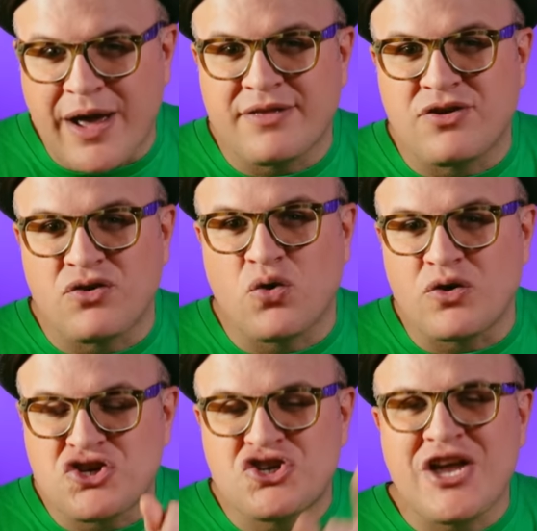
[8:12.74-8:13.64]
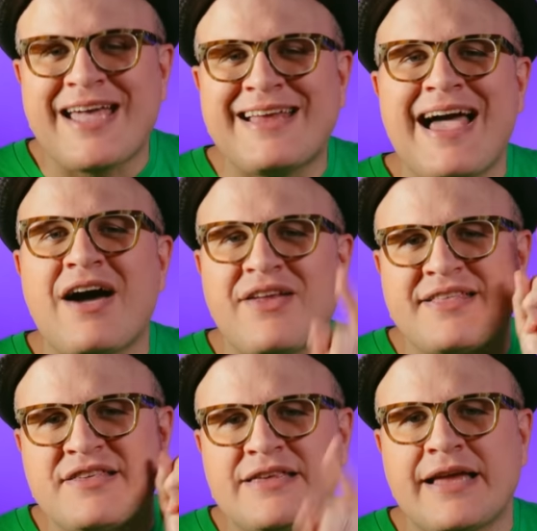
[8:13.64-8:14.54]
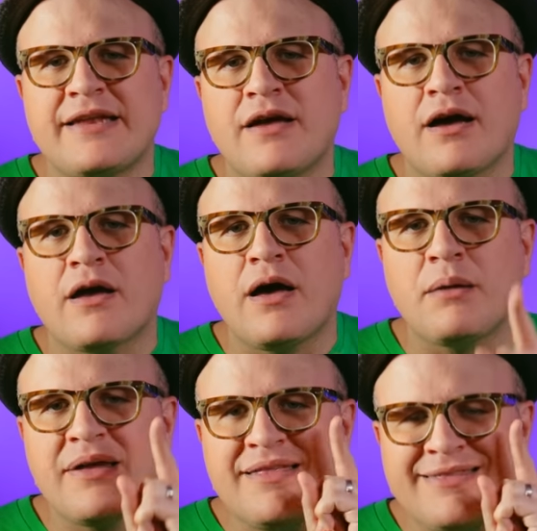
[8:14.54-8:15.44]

right to your door. Check it out at zenni dot com